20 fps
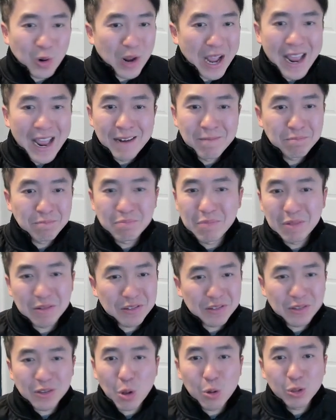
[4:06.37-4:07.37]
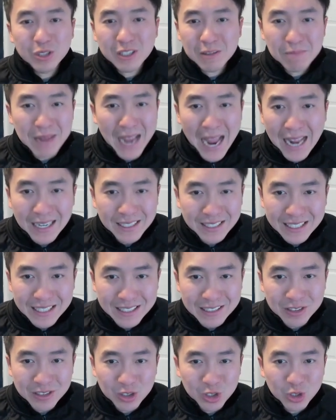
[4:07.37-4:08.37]
and close
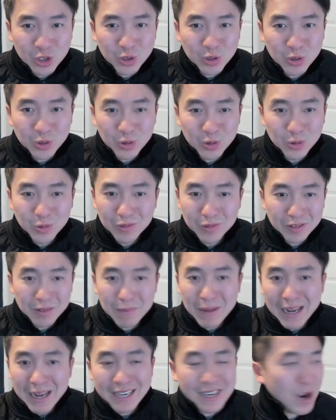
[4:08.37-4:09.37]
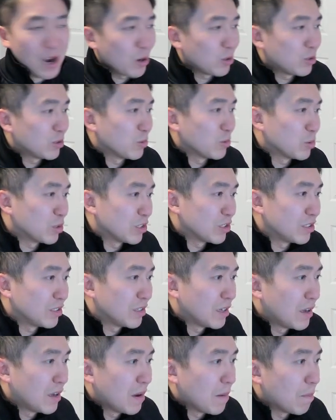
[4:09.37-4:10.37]
companion to the main character, which is
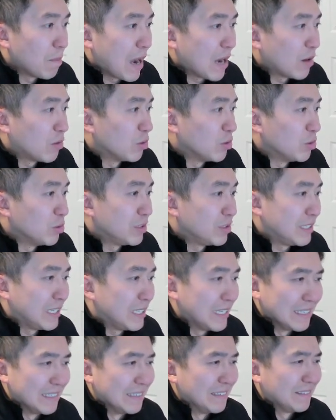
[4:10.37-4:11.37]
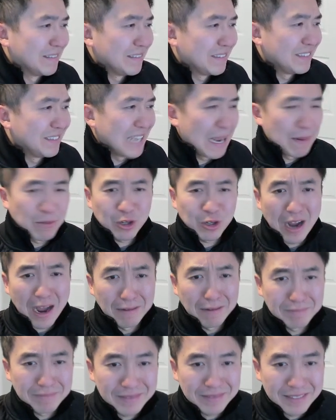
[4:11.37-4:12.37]
Myoton
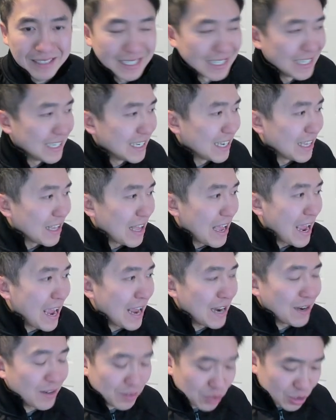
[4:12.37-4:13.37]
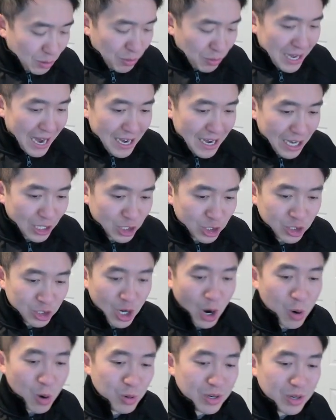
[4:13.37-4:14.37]
Demergot. And something I should
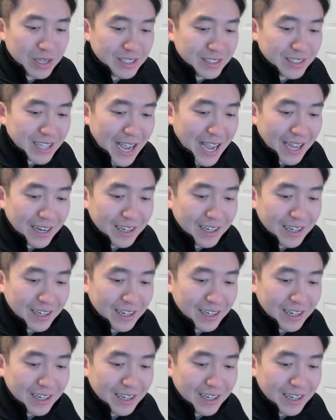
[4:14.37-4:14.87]
note is that